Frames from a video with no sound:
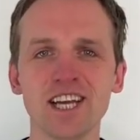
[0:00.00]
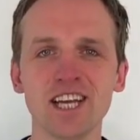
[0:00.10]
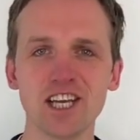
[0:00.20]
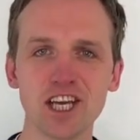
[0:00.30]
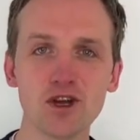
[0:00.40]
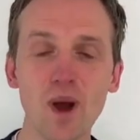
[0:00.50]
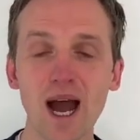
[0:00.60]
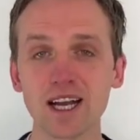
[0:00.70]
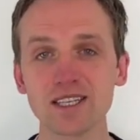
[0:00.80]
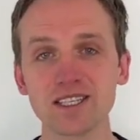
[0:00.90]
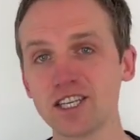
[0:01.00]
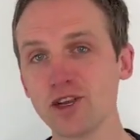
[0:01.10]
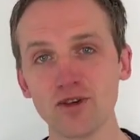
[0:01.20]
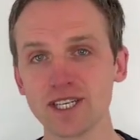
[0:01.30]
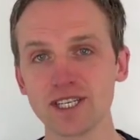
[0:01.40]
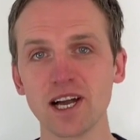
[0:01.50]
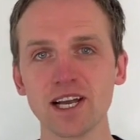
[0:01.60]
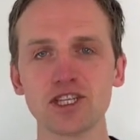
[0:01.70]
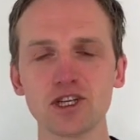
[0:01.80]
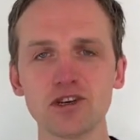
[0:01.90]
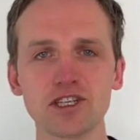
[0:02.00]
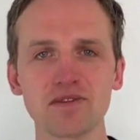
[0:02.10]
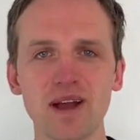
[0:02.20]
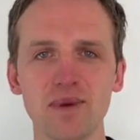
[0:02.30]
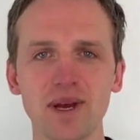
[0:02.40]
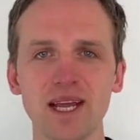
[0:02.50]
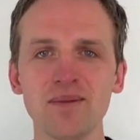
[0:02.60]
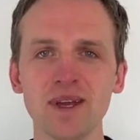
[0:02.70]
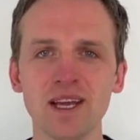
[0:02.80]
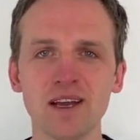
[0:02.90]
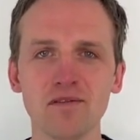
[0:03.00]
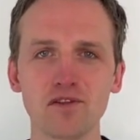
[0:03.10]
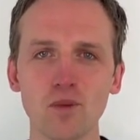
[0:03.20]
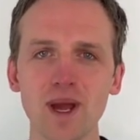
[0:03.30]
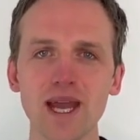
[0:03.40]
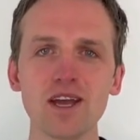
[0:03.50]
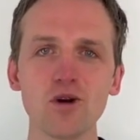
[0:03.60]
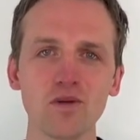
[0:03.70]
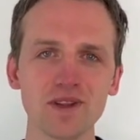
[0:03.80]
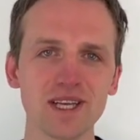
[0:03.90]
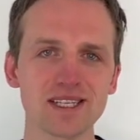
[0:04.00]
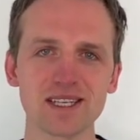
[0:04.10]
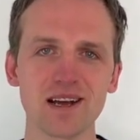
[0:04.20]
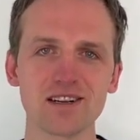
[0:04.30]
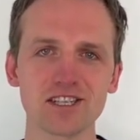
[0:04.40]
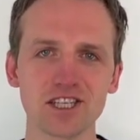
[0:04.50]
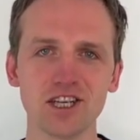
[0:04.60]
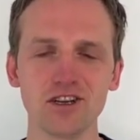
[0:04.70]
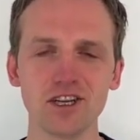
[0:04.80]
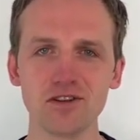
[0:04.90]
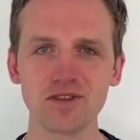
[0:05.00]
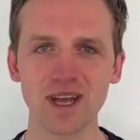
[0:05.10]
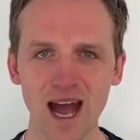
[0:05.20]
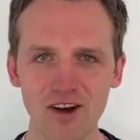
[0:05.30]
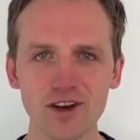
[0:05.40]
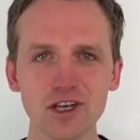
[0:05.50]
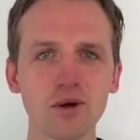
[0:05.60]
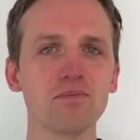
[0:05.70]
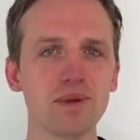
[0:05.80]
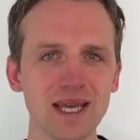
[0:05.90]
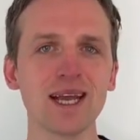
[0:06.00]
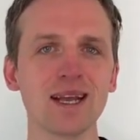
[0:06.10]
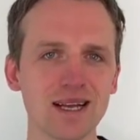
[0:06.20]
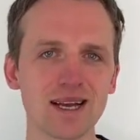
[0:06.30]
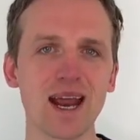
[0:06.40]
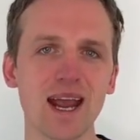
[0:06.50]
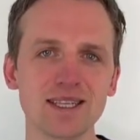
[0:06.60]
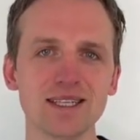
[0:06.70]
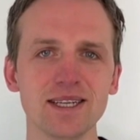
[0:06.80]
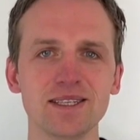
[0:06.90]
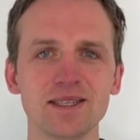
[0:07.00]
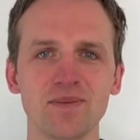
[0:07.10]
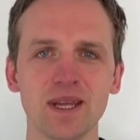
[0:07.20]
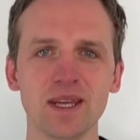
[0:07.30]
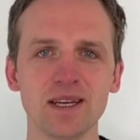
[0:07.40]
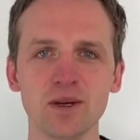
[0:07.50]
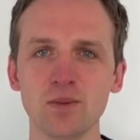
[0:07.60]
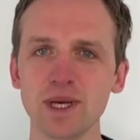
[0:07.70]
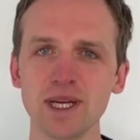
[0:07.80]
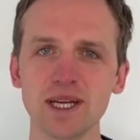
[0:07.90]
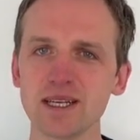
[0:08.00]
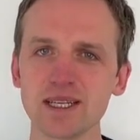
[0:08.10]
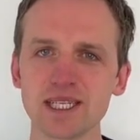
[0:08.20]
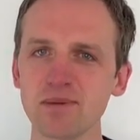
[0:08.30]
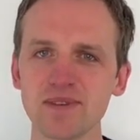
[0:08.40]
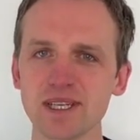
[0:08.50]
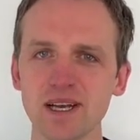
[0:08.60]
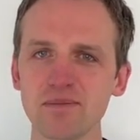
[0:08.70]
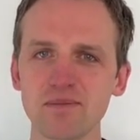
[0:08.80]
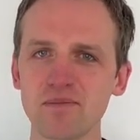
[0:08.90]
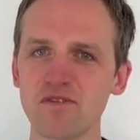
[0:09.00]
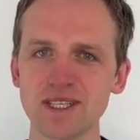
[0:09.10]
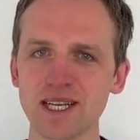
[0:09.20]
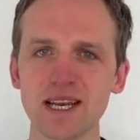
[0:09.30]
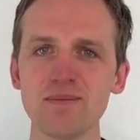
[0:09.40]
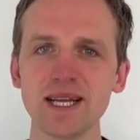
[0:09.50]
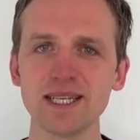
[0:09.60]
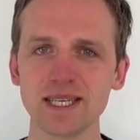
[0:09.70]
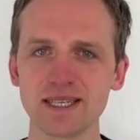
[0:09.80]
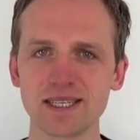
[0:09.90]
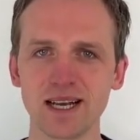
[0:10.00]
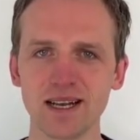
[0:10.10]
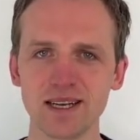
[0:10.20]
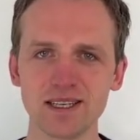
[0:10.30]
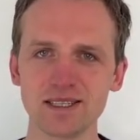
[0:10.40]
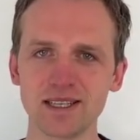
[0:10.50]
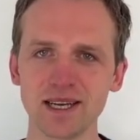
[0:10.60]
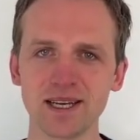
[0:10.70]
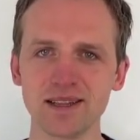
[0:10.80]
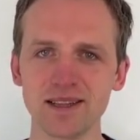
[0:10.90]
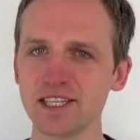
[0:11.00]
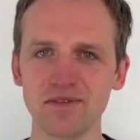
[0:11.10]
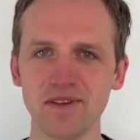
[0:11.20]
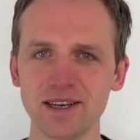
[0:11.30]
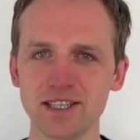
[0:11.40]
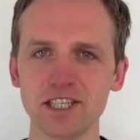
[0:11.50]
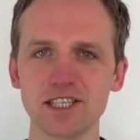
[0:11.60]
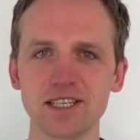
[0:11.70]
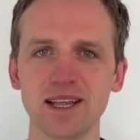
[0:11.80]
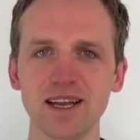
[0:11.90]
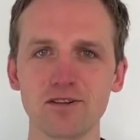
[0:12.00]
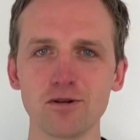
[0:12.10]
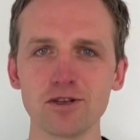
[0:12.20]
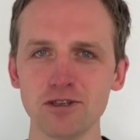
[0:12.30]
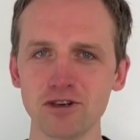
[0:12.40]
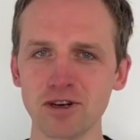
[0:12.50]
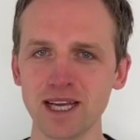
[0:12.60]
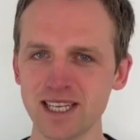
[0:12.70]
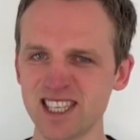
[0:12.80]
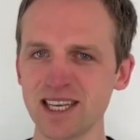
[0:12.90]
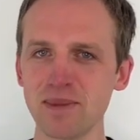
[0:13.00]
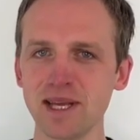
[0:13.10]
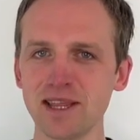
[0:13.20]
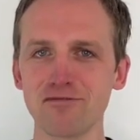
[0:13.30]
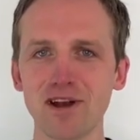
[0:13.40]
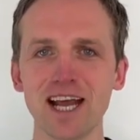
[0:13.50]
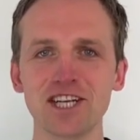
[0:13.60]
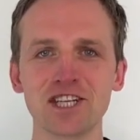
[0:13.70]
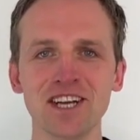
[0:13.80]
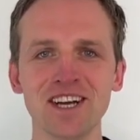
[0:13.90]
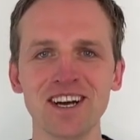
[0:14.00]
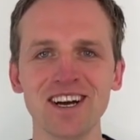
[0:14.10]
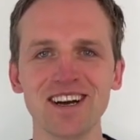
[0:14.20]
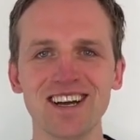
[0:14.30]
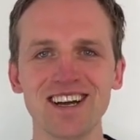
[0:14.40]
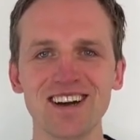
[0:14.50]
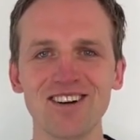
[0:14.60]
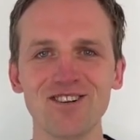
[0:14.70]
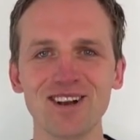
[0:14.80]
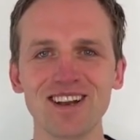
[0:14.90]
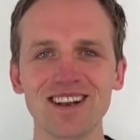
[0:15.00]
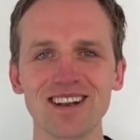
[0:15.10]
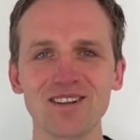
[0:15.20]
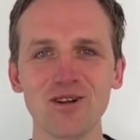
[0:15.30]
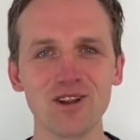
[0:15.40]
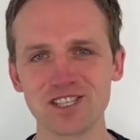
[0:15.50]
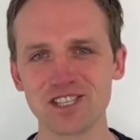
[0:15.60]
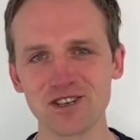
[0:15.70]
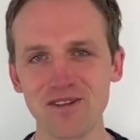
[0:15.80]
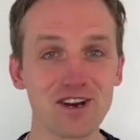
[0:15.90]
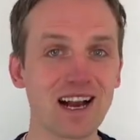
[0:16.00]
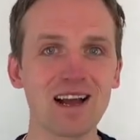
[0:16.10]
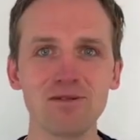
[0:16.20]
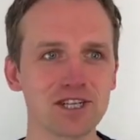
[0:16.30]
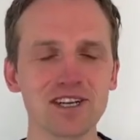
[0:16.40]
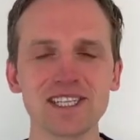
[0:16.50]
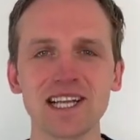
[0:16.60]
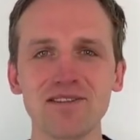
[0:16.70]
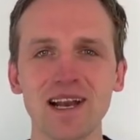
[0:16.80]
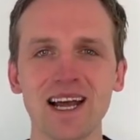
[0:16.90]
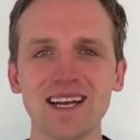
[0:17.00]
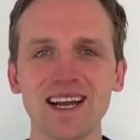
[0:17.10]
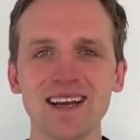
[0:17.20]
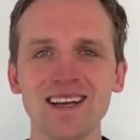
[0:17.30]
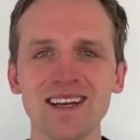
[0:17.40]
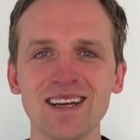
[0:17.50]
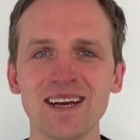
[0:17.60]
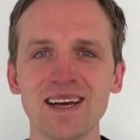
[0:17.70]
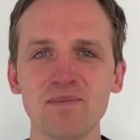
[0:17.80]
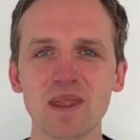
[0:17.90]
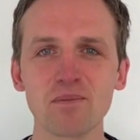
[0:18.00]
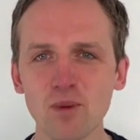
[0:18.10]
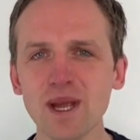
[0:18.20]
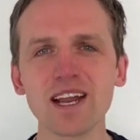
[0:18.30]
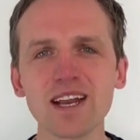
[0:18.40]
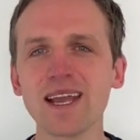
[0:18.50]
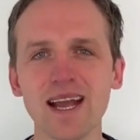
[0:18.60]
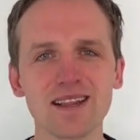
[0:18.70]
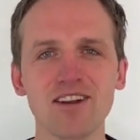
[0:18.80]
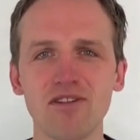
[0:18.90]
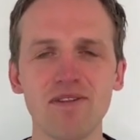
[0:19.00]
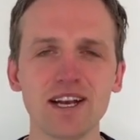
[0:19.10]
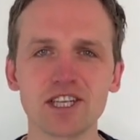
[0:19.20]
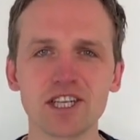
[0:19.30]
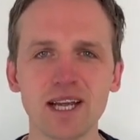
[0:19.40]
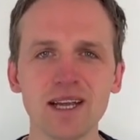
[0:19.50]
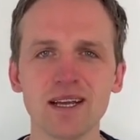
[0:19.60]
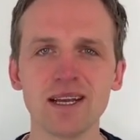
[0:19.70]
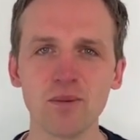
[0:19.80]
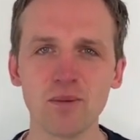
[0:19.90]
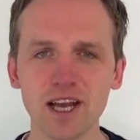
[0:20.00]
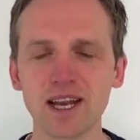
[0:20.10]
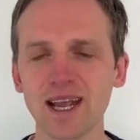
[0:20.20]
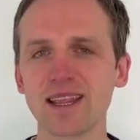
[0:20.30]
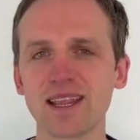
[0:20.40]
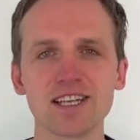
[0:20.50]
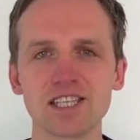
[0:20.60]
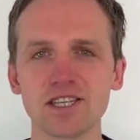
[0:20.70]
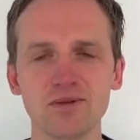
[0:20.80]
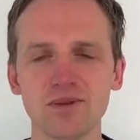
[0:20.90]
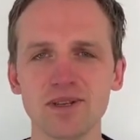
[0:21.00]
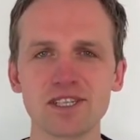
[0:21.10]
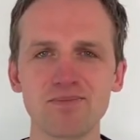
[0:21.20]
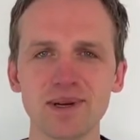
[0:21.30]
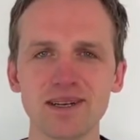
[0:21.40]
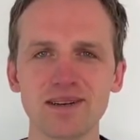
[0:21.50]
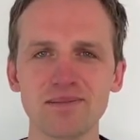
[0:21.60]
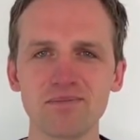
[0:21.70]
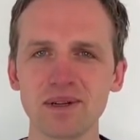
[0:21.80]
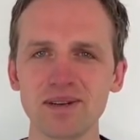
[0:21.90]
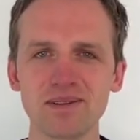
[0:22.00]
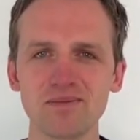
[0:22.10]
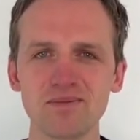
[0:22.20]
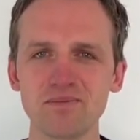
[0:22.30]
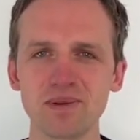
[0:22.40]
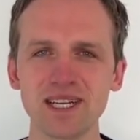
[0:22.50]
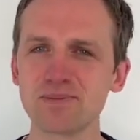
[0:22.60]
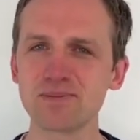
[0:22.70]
you and your entire church family for the way over this last year you've carried on being connected. Where some of us aren't physically meeting still, and uh, there's advantages to that, of course. You don't get to see me in the flesh uh, all, all, so every cloud has got a silver lining. Um, but we're going to get there eventually, and we're going to get there soon. But, but, but it's